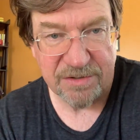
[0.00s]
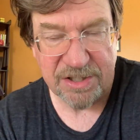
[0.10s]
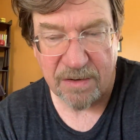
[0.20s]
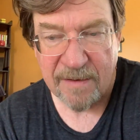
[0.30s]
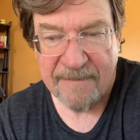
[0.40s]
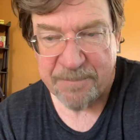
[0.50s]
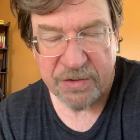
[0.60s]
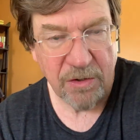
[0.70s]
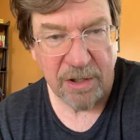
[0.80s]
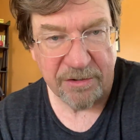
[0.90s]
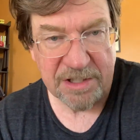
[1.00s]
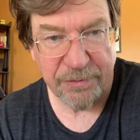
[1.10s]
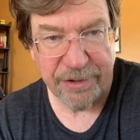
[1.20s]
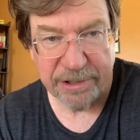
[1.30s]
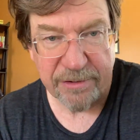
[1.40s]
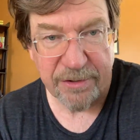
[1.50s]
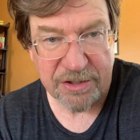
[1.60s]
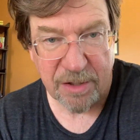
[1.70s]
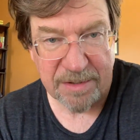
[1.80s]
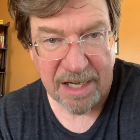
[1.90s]
So you're no longer dealing with the literary
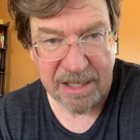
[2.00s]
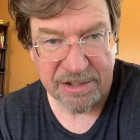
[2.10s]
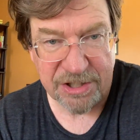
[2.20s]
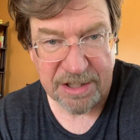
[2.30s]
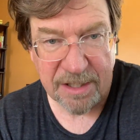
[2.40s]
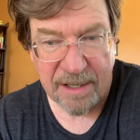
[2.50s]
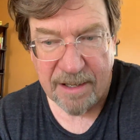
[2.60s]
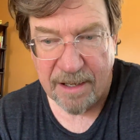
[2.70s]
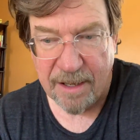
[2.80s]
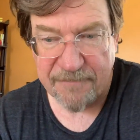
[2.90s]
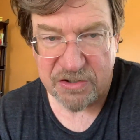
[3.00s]
terminology. If your